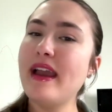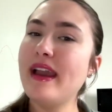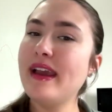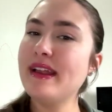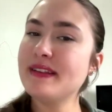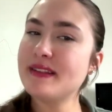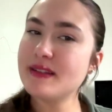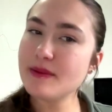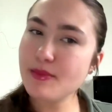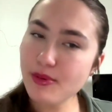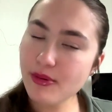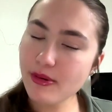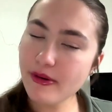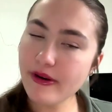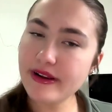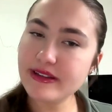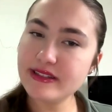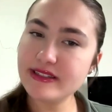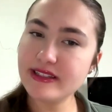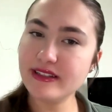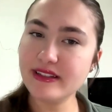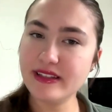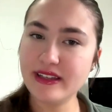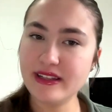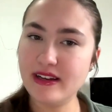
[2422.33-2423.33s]
And
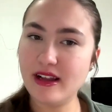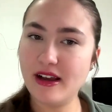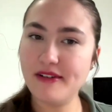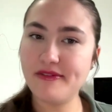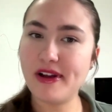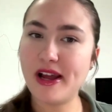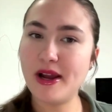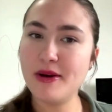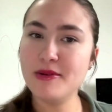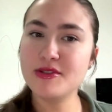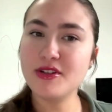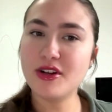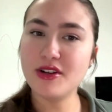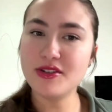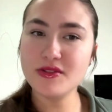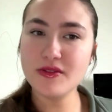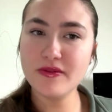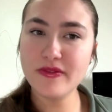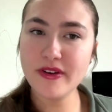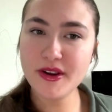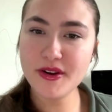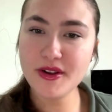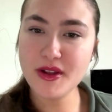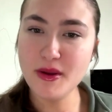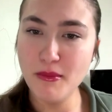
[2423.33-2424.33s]
surprisingly enough, I was also
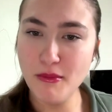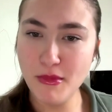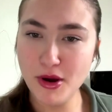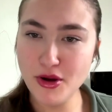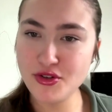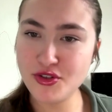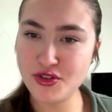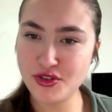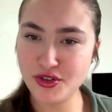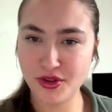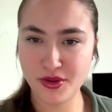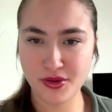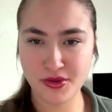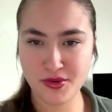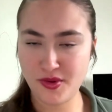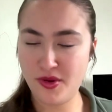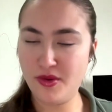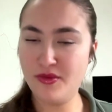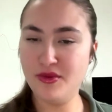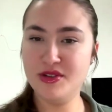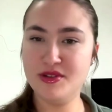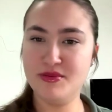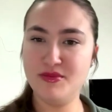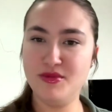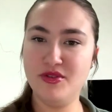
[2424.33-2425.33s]
very emotional
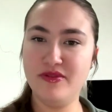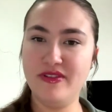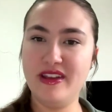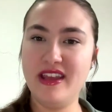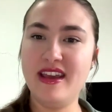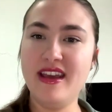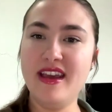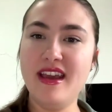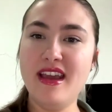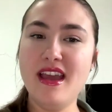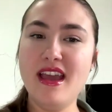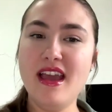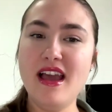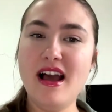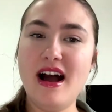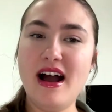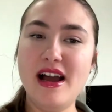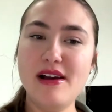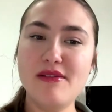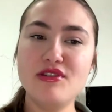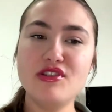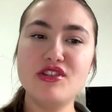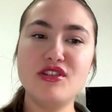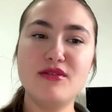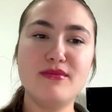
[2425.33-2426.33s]
throughout this movie.
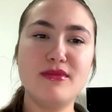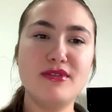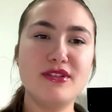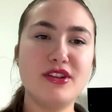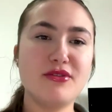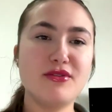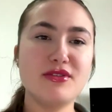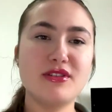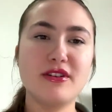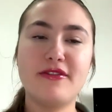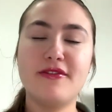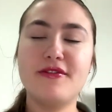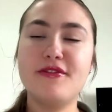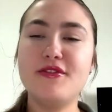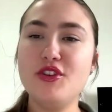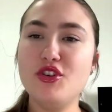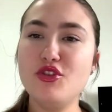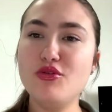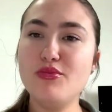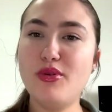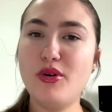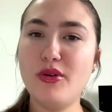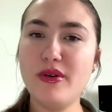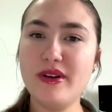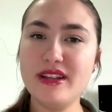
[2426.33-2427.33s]
There was a
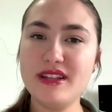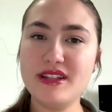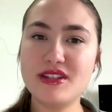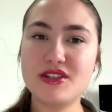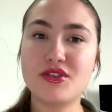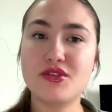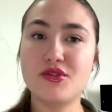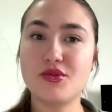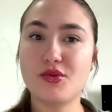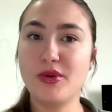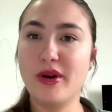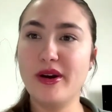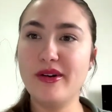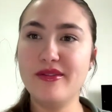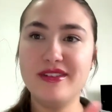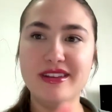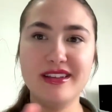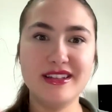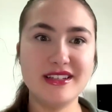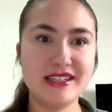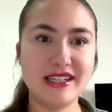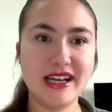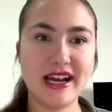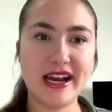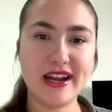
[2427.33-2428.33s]
few points throughout the
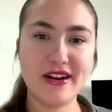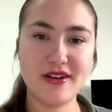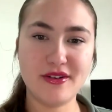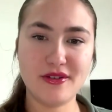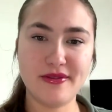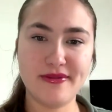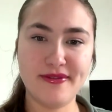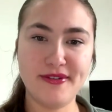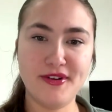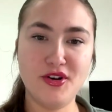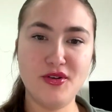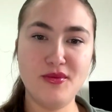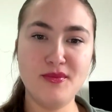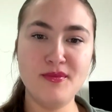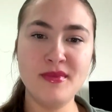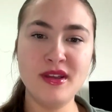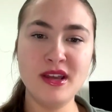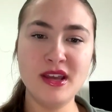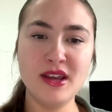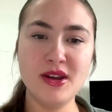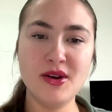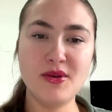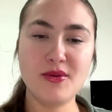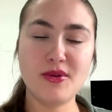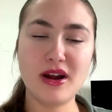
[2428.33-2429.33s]
entire film
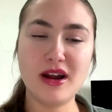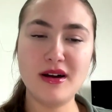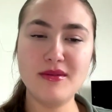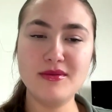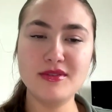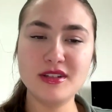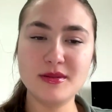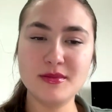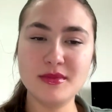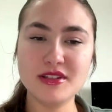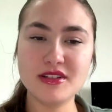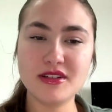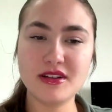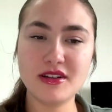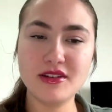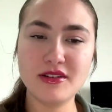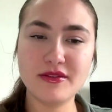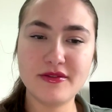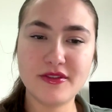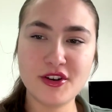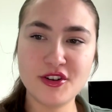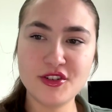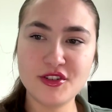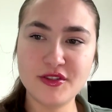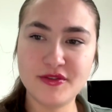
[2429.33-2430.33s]
where I was almost on the
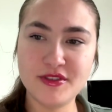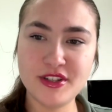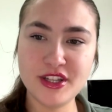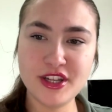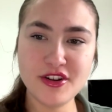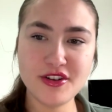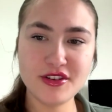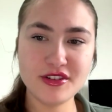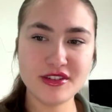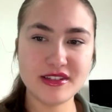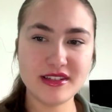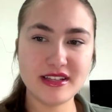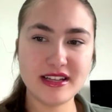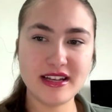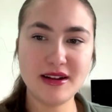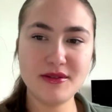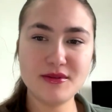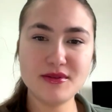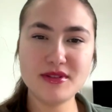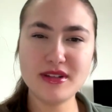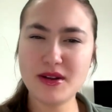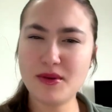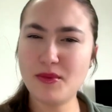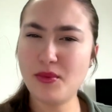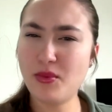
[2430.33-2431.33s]
verge of tears, and I
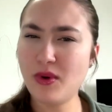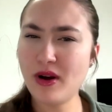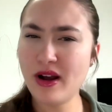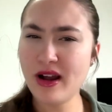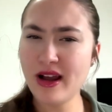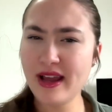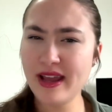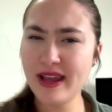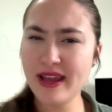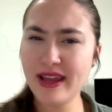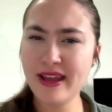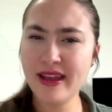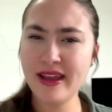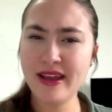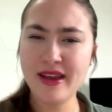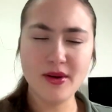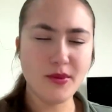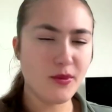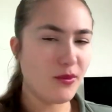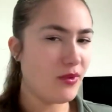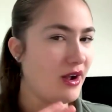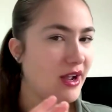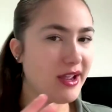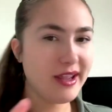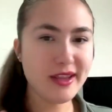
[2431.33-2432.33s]
was like, why
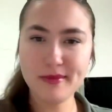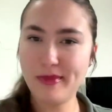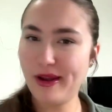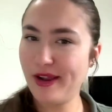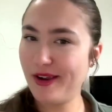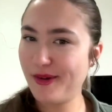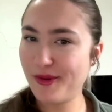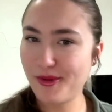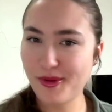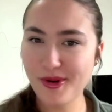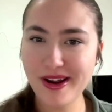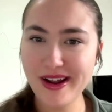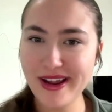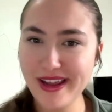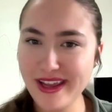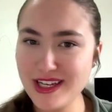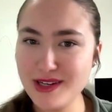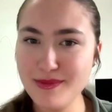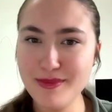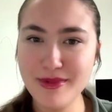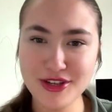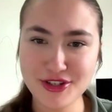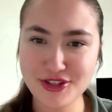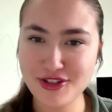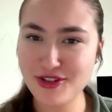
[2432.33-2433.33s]
am I crying in
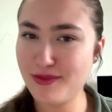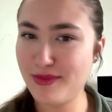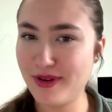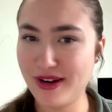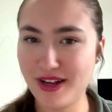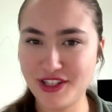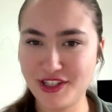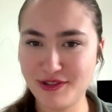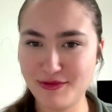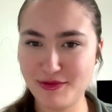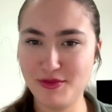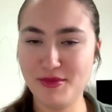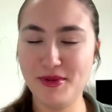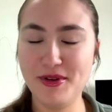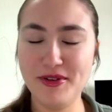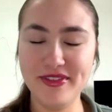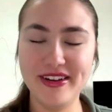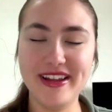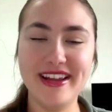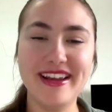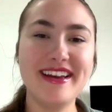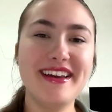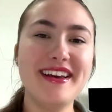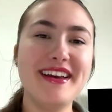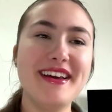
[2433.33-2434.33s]
a Mission Impossible
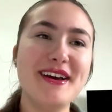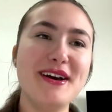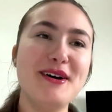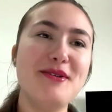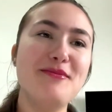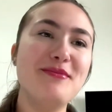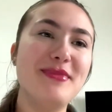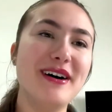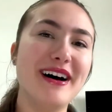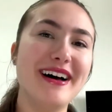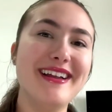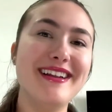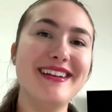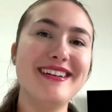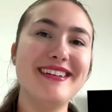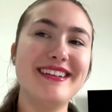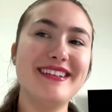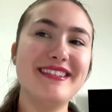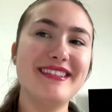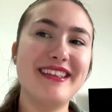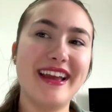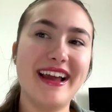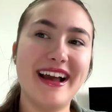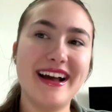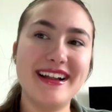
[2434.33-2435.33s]
movie? But
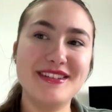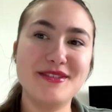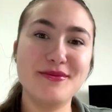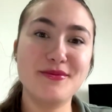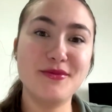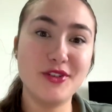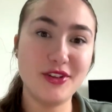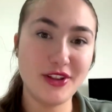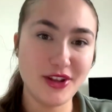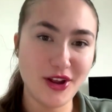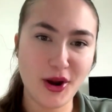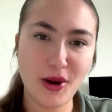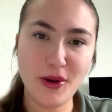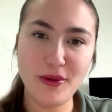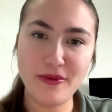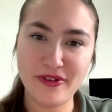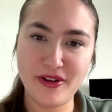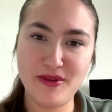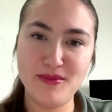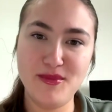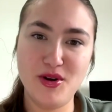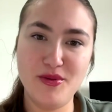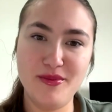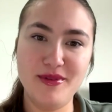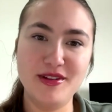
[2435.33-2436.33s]
they had some really
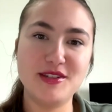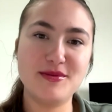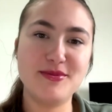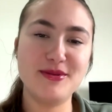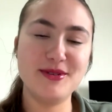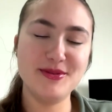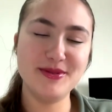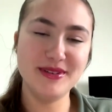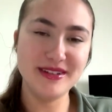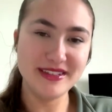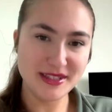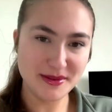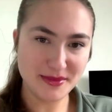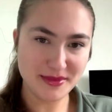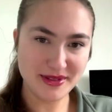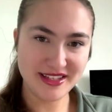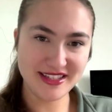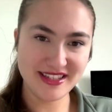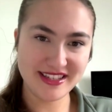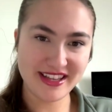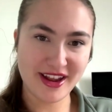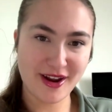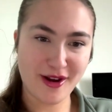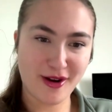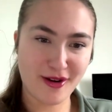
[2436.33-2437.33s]
heartfelt moments between some of
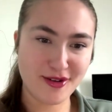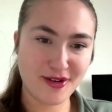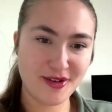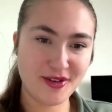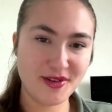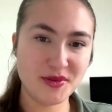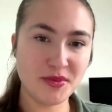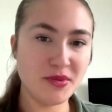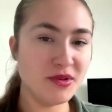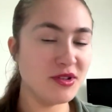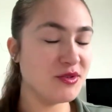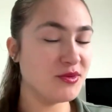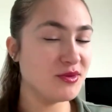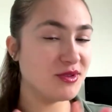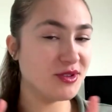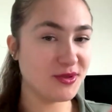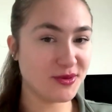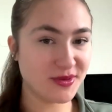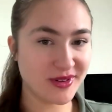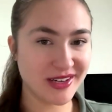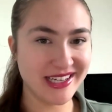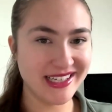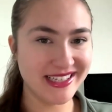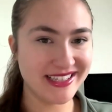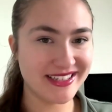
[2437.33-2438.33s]
these characters, which was
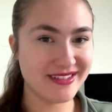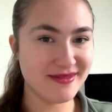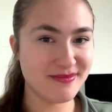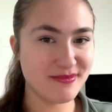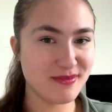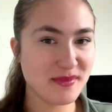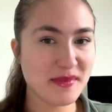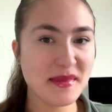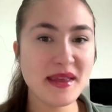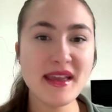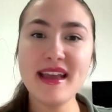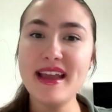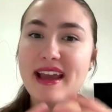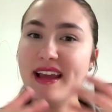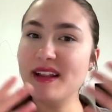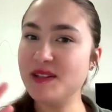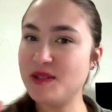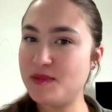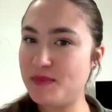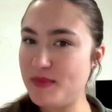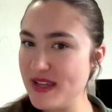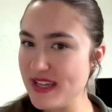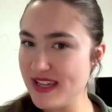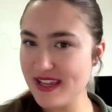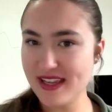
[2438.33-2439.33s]
great. And
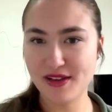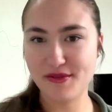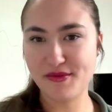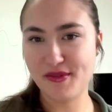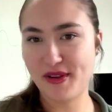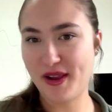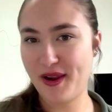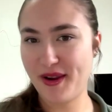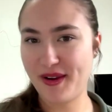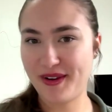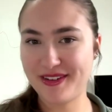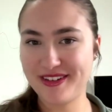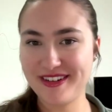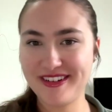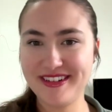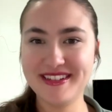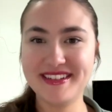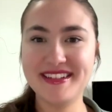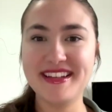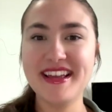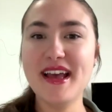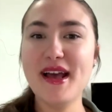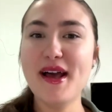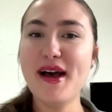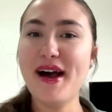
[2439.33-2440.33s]
speaking of
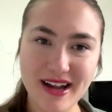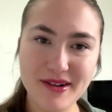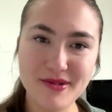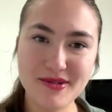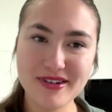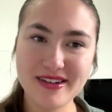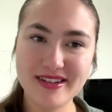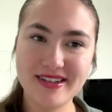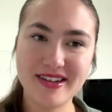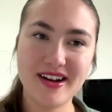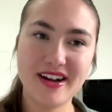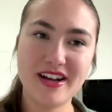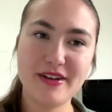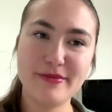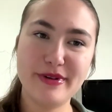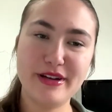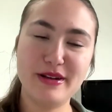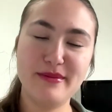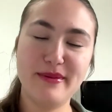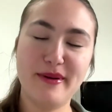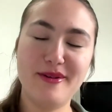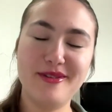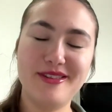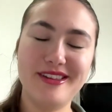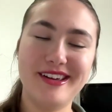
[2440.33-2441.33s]
characters, I want to talk a bit
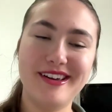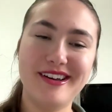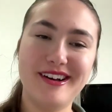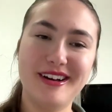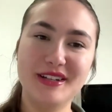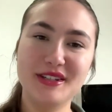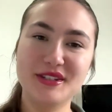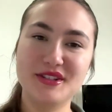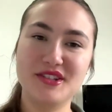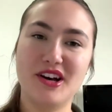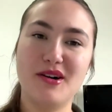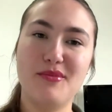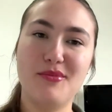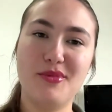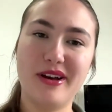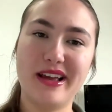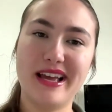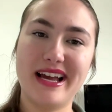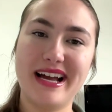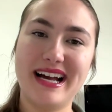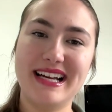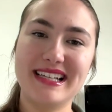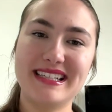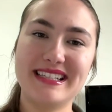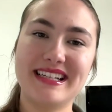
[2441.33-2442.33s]
about the ensemble
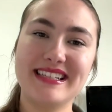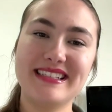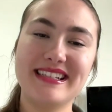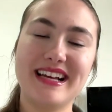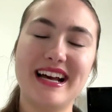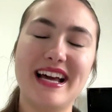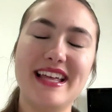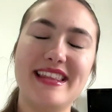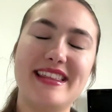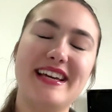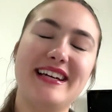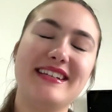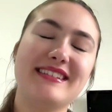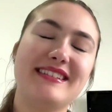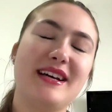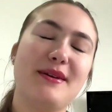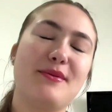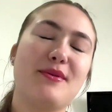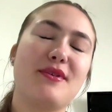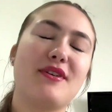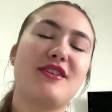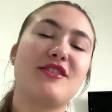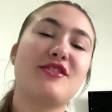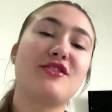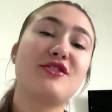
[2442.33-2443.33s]
cast because I think they
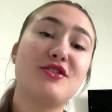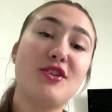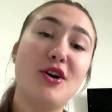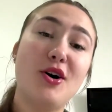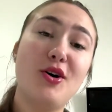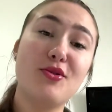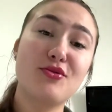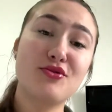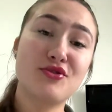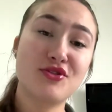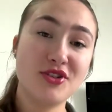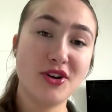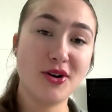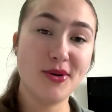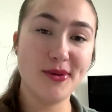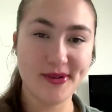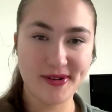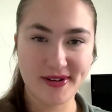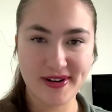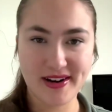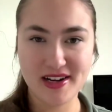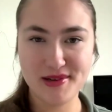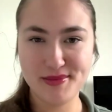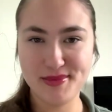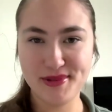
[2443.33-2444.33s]
work so
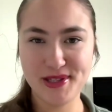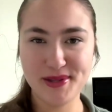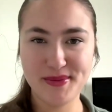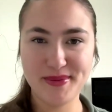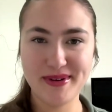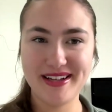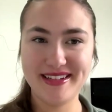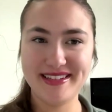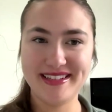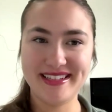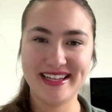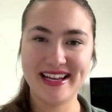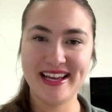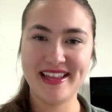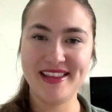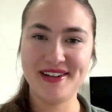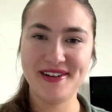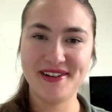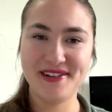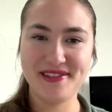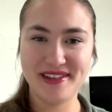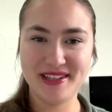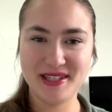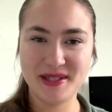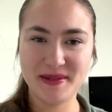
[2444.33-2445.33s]
incredibly well
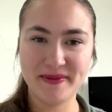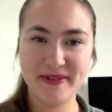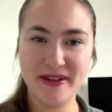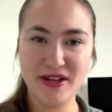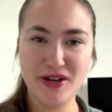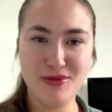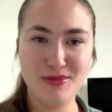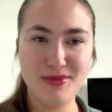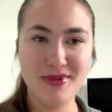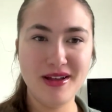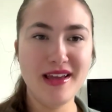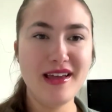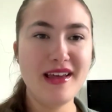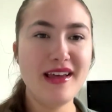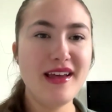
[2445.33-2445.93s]
together in this film.